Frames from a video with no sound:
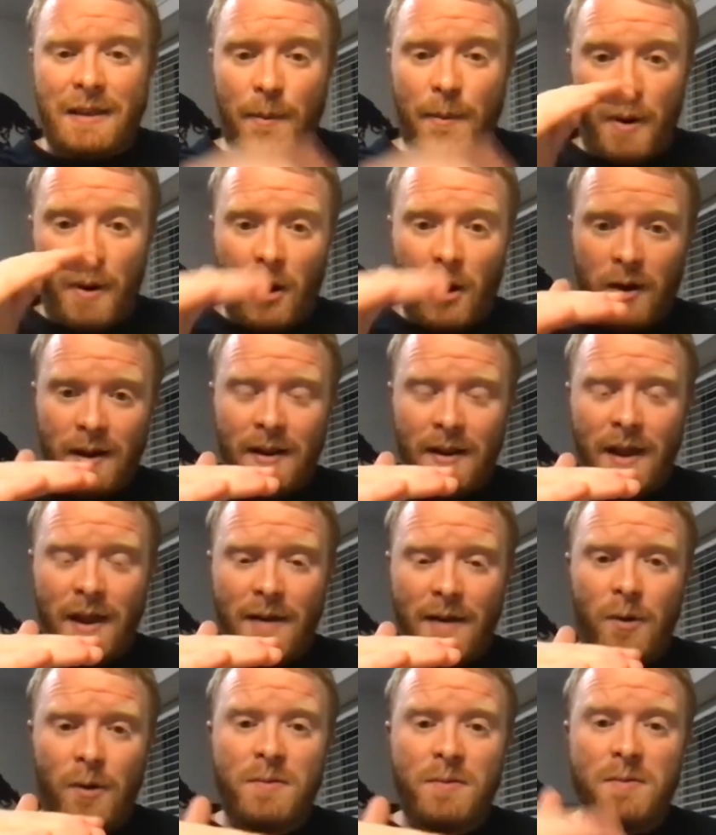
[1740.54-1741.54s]
the party
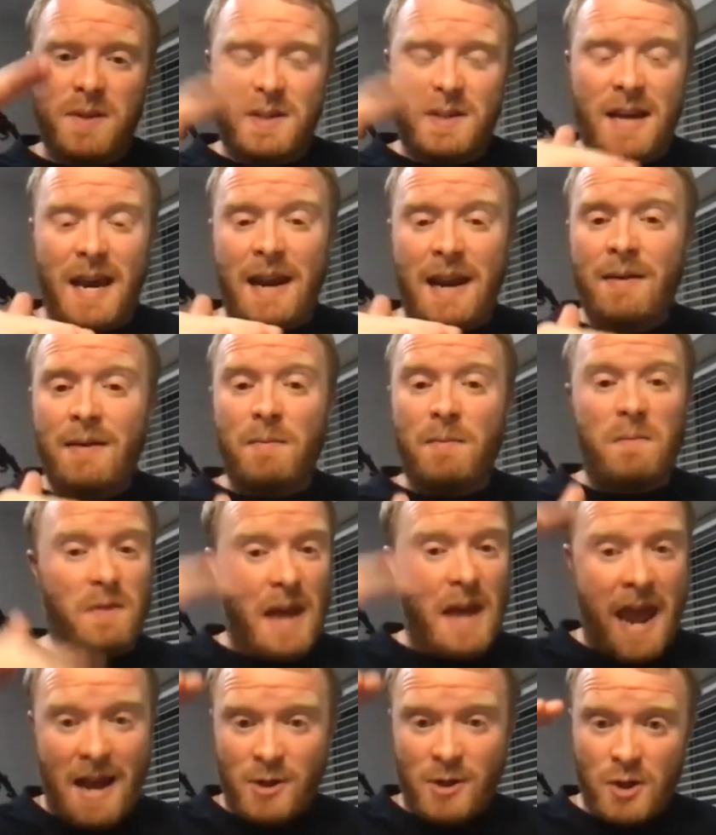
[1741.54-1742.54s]
level, state,
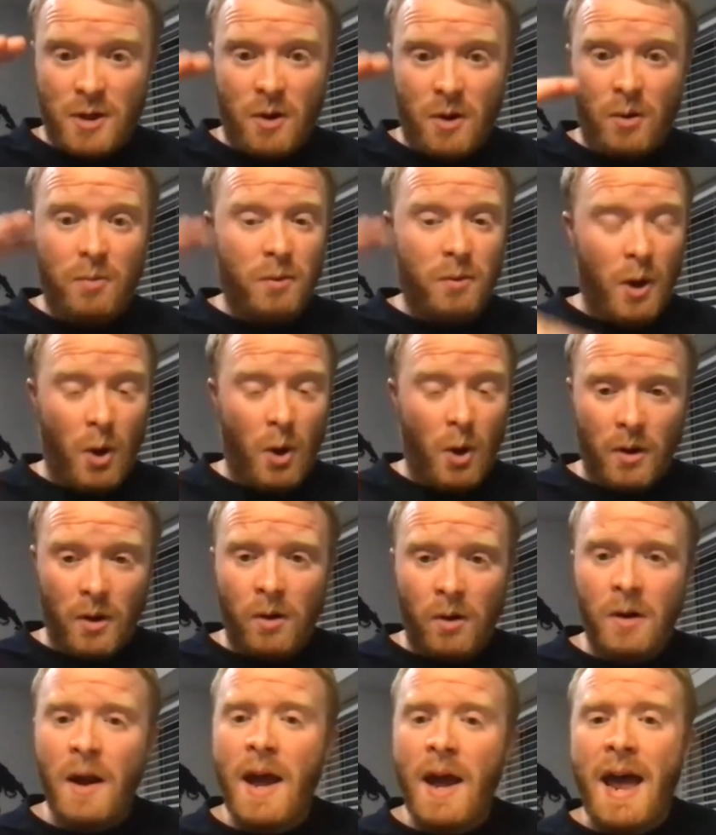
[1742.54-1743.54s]
national,
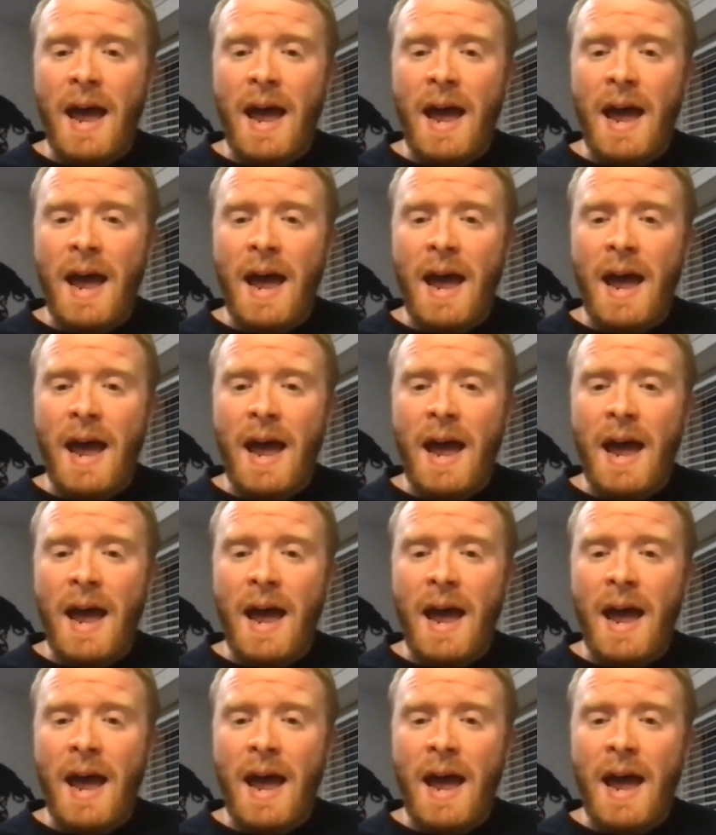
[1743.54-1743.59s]
local,